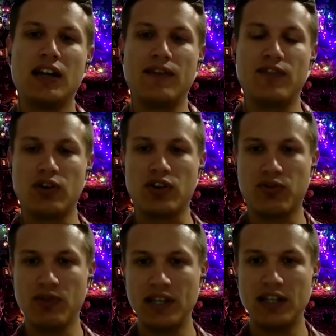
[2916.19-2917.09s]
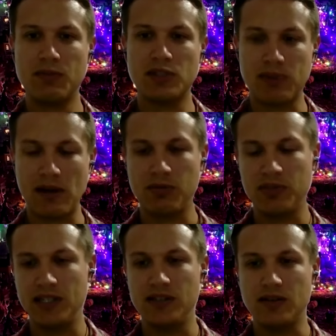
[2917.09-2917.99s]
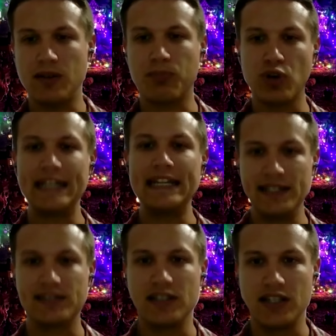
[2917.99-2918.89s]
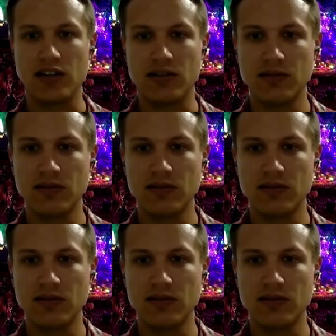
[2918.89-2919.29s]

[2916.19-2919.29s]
If there are three of them, it's probably a pretty decent year.